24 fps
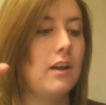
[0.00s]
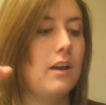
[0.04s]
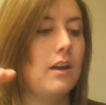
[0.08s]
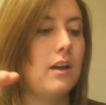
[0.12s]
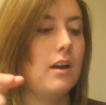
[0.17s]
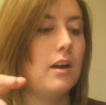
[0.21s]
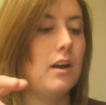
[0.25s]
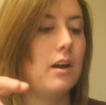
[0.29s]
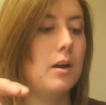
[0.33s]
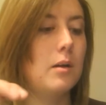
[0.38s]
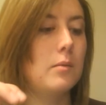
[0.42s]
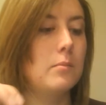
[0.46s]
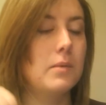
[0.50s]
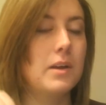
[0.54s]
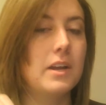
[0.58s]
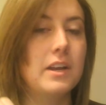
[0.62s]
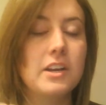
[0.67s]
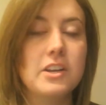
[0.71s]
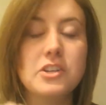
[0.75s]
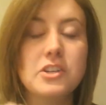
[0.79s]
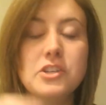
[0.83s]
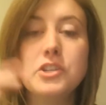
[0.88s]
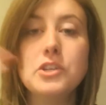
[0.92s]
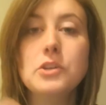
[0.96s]
It
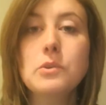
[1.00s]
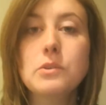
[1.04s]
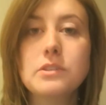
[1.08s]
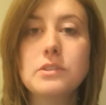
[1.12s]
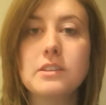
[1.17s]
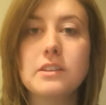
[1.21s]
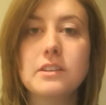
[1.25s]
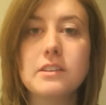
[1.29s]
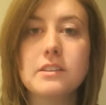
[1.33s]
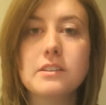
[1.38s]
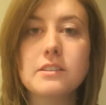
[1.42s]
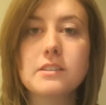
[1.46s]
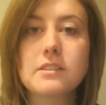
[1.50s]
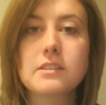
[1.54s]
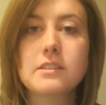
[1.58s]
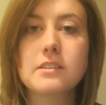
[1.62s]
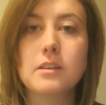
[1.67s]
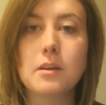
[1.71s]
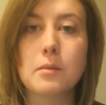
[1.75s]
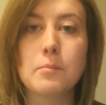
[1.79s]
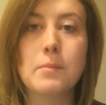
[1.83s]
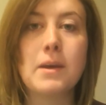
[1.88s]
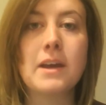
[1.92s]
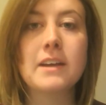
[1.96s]
induces
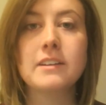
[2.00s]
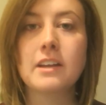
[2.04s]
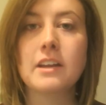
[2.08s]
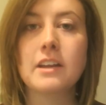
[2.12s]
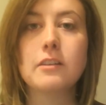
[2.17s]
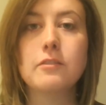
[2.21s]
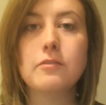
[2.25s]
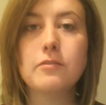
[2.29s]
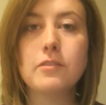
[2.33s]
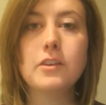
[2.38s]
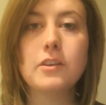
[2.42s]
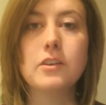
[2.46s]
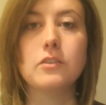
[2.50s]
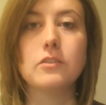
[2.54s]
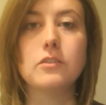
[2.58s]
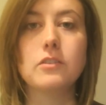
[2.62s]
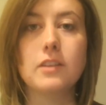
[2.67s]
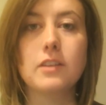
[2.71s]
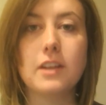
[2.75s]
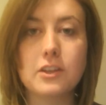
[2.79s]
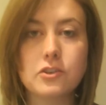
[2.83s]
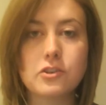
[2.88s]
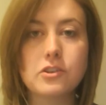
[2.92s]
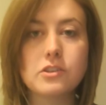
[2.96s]
a magnetic field.
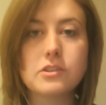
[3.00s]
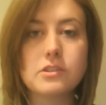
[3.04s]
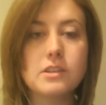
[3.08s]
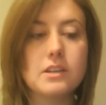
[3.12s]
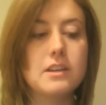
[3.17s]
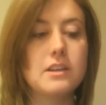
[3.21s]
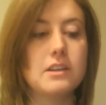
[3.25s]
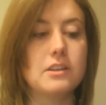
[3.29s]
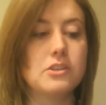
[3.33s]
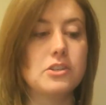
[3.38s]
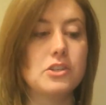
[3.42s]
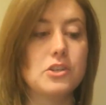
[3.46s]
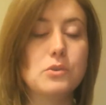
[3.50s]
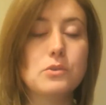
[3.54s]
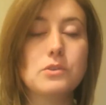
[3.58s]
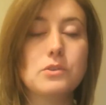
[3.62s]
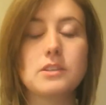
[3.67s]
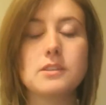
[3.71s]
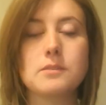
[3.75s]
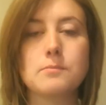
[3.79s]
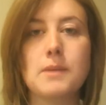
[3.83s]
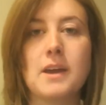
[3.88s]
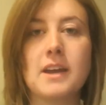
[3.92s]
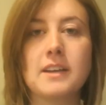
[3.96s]
Electricity
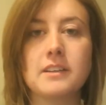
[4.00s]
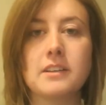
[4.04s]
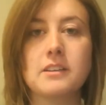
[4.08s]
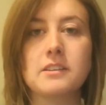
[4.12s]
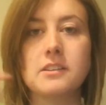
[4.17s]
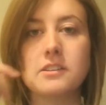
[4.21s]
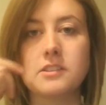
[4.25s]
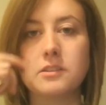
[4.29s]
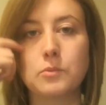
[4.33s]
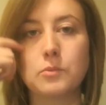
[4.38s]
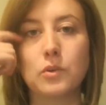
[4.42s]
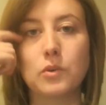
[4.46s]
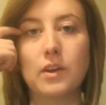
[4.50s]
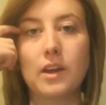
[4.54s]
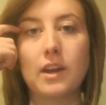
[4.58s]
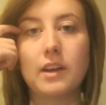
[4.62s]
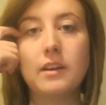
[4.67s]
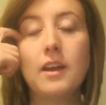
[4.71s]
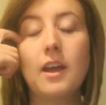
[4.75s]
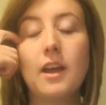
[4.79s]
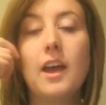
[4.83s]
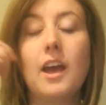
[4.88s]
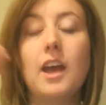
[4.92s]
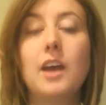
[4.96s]
induces magnetism,
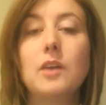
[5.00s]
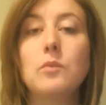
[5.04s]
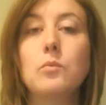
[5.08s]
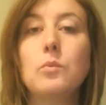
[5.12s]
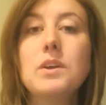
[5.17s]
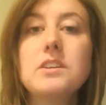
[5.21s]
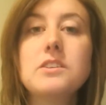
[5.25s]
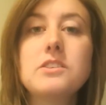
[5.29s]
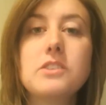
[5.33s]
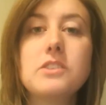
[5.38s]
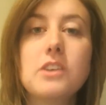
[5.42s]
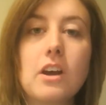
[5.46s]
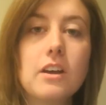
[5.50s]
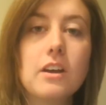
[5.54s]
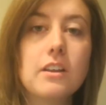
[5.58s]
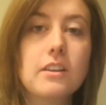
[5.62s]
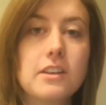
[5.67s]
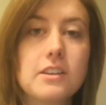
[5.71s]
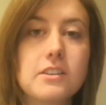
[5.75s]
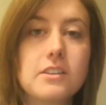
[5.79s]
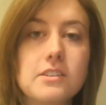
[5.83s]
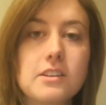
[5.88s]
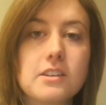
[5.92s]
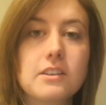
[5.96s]
okay? And we saw
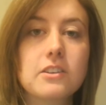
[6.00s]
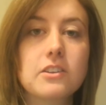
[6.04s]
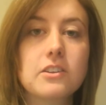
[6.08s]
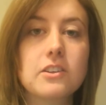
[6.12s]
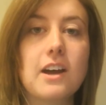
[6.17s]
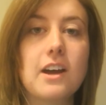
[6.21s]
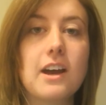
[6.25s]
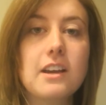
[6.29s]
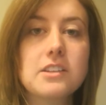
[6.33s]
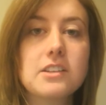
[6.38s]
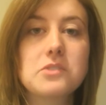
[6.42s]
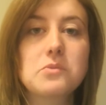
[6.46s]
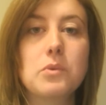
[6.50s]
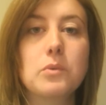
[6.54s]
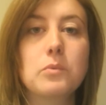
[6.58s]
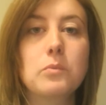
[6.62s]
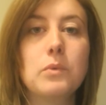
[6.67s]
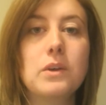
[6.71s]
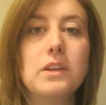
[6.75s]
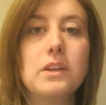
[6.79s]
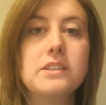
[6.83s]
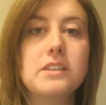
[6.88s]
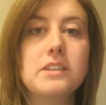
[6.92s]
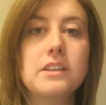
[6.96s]
this in class when
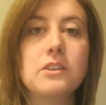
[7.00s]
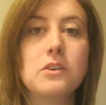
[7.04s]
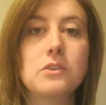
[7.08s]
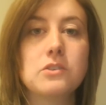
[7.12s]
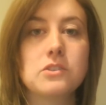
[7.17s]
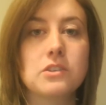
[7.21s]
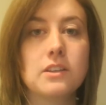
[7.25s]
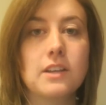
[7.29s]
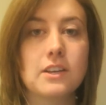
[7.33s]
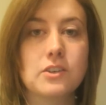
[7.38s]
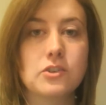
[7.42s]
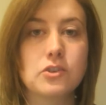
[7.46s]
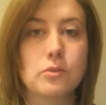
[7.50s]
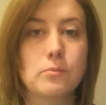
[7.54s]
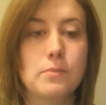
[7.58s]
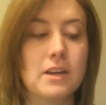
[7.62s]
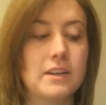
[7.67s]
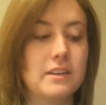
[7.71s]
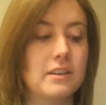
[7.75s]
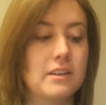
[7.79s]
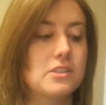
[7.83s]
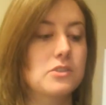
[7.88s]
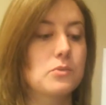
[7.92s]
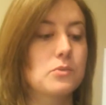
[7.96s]
we did those
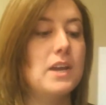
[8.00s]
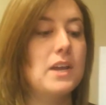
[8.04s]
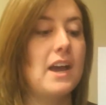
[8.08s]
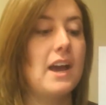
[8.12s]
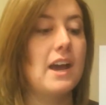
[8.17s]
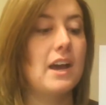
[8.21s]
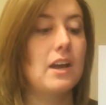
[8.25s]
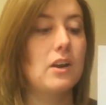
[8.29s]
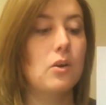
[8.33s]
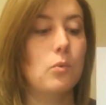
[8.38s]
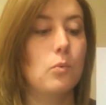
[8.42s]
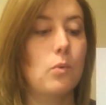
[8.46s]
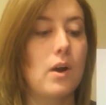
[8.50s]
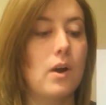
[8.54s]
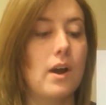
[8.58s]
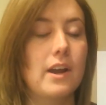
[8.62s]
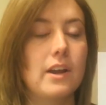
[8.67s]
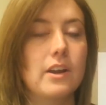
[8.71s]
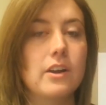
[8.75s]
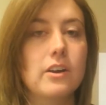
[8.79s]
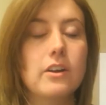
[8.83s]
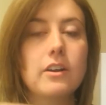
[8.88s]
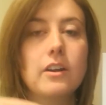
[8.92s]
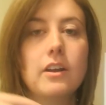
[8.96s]
electromagnets. We had a
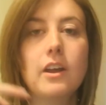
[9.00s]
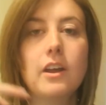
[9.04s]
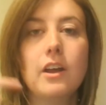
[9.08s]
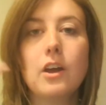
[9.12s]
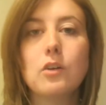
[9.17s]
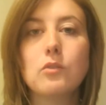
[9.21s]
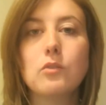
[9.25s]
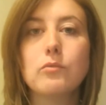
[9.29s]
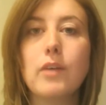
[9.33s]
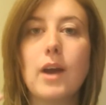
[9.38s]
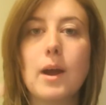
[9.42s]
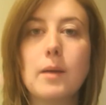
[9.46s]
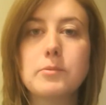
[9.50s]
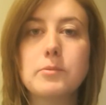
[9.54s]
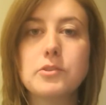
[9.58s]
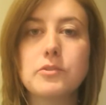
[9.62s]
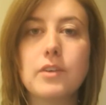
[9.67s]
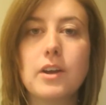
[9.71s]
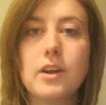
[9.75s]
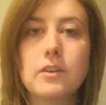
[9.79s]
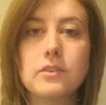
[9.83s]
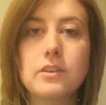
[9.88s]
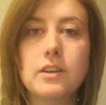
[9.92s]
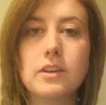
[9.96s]
wire wrapped
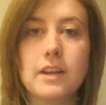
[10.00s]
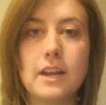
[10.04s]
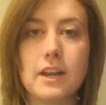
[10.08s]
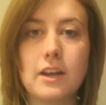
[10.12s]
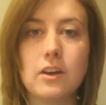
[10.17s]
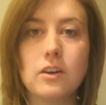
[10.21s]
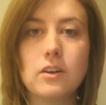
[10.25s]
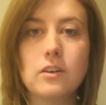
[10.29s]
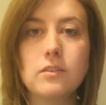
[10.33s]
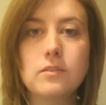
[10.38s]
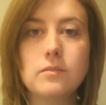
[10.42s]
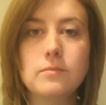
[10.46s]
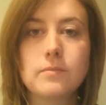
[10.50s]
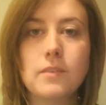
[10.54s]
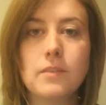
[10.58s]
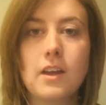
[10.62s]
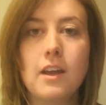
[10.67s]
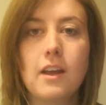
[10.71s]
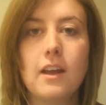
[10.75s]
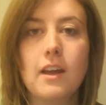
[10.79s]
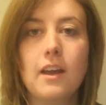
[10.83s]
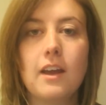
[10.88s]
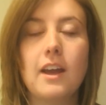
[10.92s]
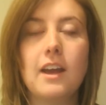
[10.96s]
around a nail,
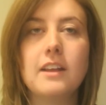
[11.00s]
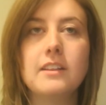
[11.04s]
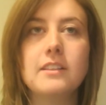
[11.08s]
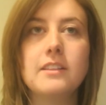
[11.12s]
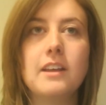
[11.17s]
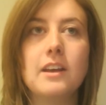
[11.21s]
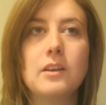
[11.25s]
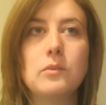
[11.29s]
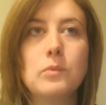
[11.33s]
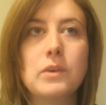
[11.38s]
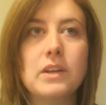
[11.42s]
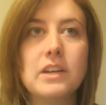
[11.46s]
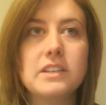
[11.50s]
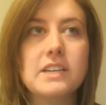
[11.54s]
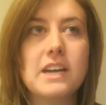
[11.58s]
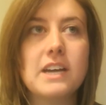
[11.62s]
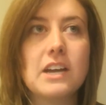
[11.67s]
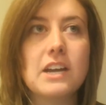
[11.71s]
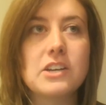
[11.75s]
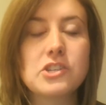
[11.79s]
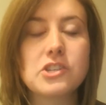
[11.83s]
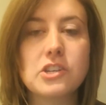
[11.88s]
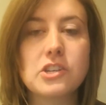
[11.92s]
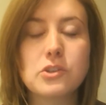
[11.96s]
and then we
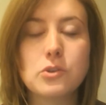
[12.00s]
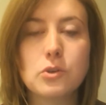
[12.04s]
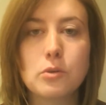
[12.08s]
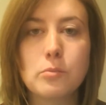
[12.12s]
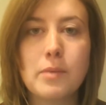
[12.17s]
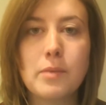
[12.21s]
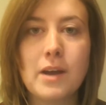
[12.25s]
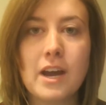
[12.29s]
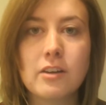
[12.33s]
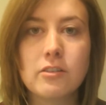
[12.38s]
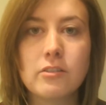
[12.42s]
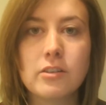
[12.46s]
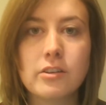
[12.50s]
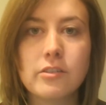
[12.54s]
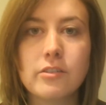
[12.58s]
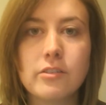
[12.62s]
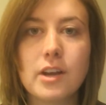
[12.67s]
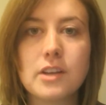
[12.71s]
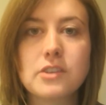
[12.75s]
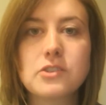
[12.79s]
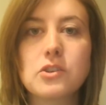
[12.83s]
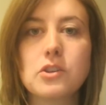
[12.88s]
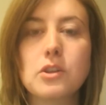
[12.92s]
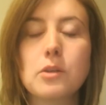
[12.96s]
attached it to a battery,
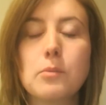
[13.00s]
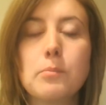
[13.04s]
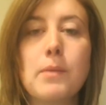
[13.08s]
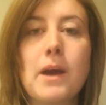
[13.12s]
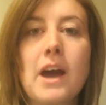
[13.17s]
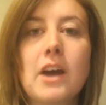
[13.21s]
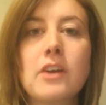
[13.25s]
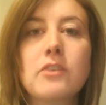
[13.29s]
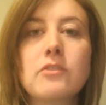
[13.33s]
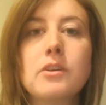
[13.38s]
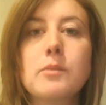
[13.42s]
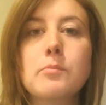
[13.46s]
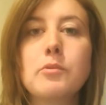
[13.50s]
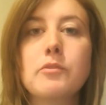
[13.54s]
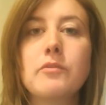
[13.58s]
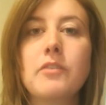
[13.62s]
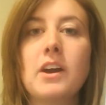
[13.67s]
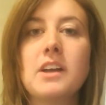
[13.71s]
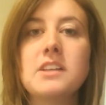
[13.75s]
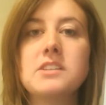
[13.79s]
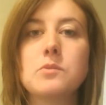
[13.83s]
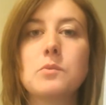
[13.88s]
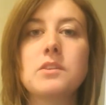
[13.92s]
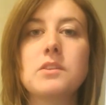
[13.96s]
right? So the battery
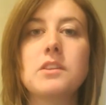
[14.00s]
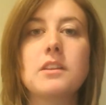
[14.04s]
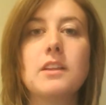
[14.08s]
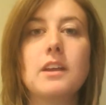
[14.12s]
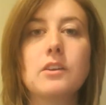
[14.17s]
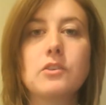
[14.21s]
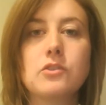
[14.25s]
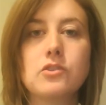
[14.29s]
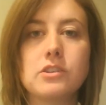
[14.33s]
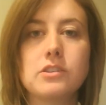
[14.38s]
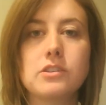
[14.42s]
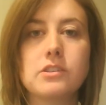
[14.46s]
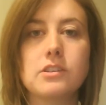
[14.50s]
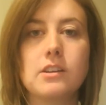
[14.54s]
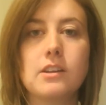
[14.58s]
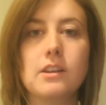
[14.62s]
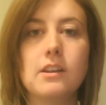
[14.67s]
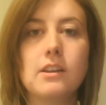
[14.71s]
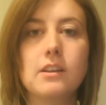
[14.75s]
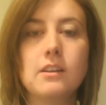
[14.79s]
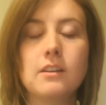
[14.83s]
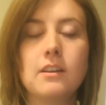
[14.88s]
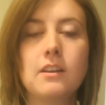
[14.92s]
provides it with electricity.